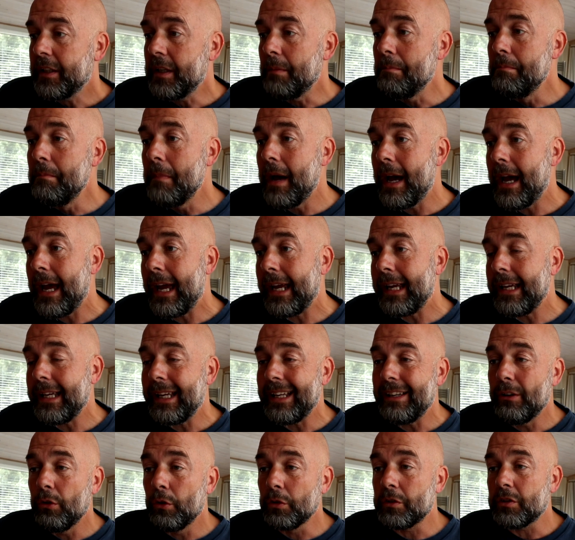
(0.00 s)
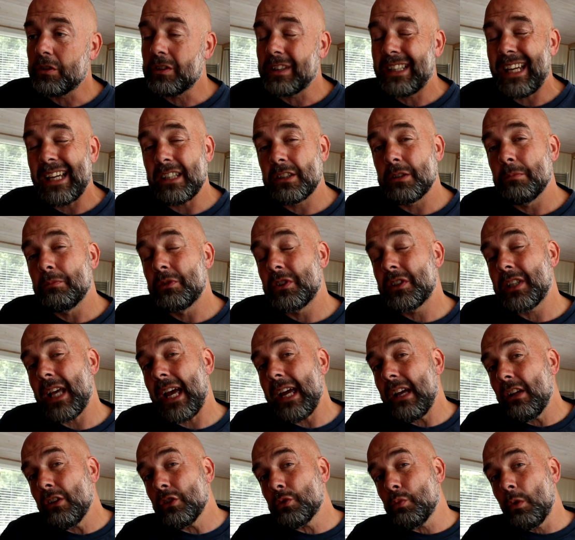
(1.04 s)
You may, in order to get some
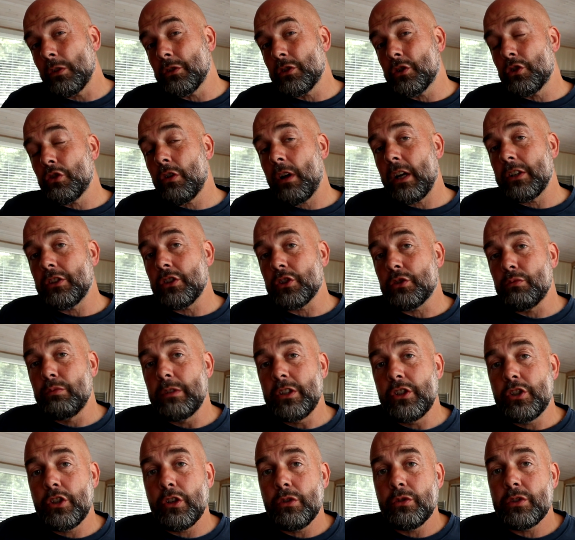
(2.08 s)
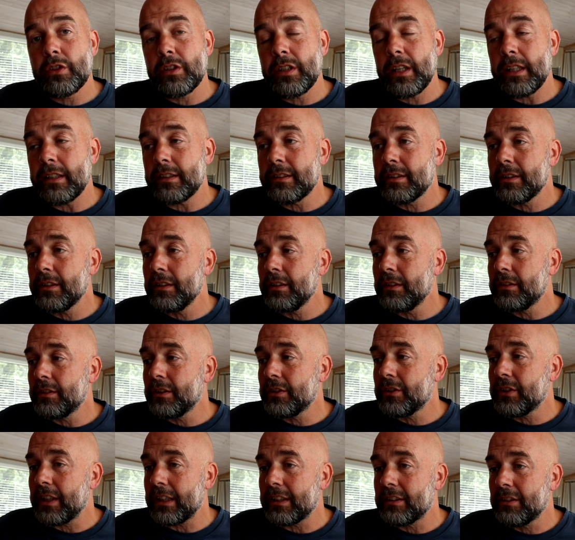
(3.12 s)
sales, want to try just reducing it to, to
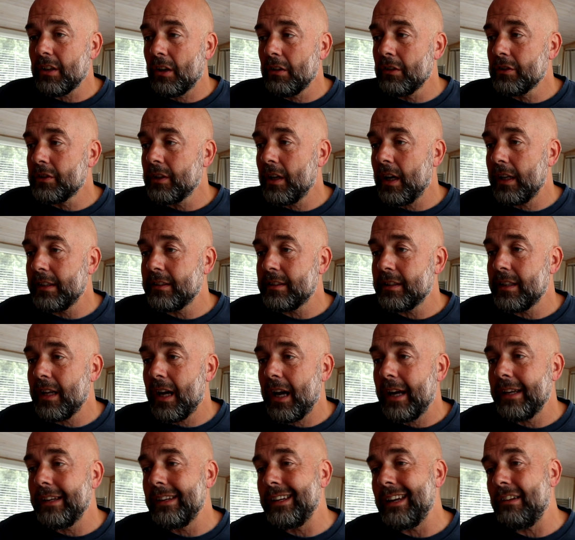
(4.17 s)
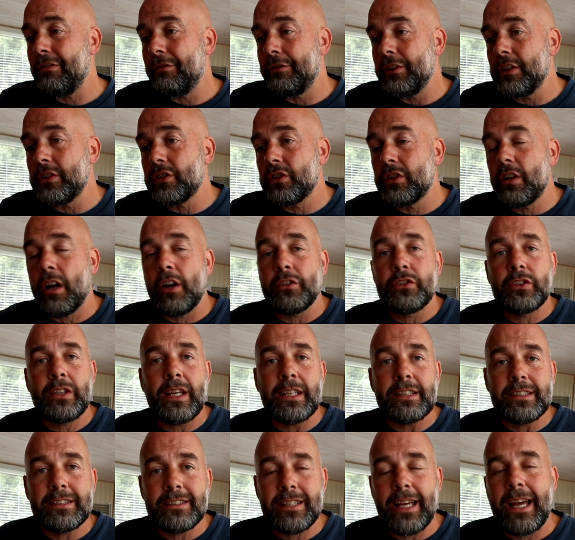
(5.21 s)
$6.99. And if you start to
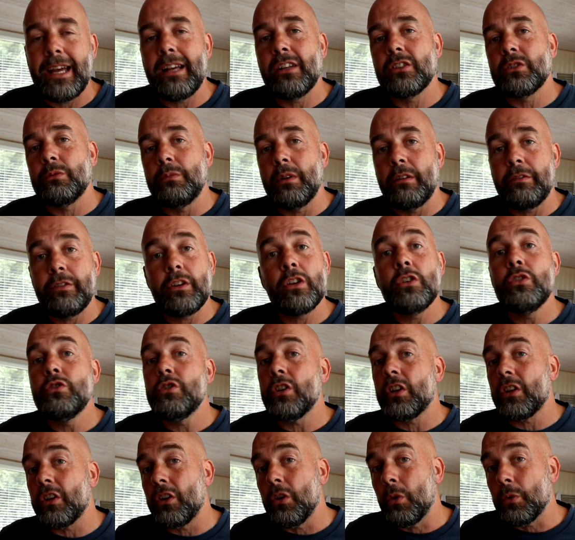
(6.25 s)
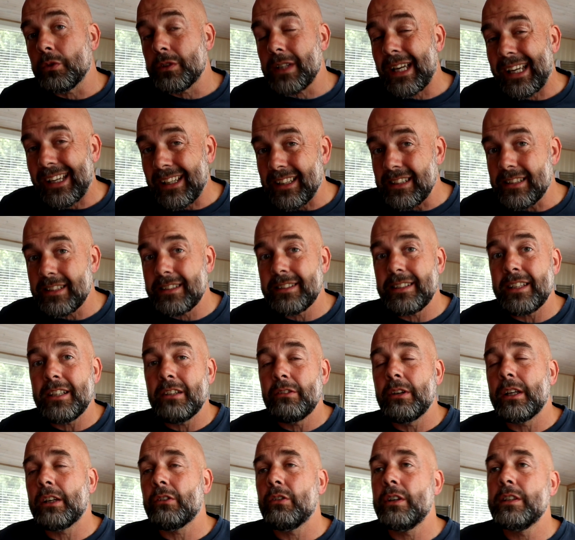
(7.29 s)
get sales and reviews, you could always then
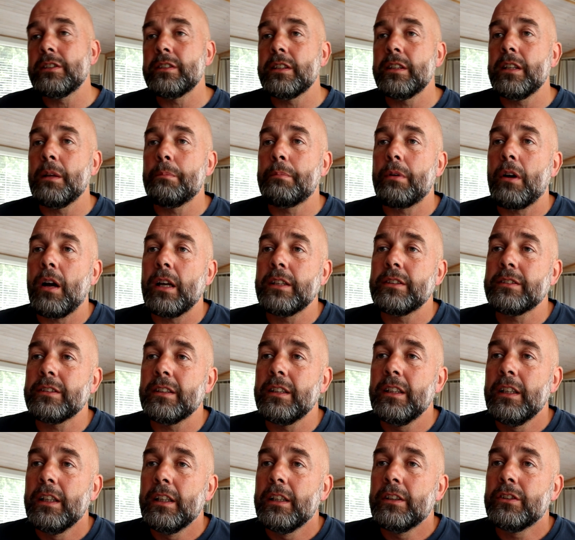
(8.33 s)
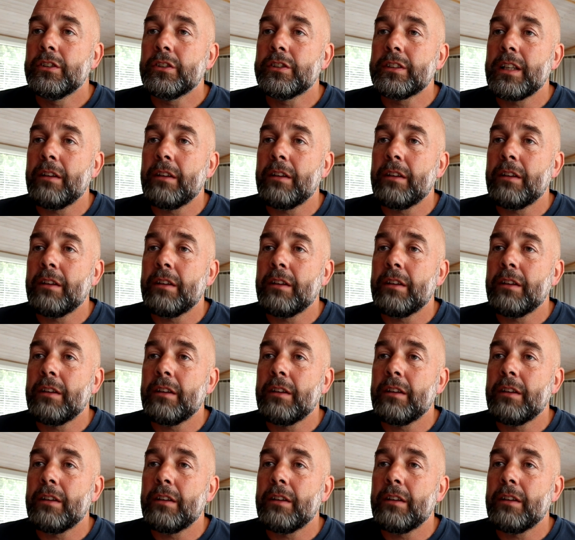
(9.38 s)
consider increasing the price to, to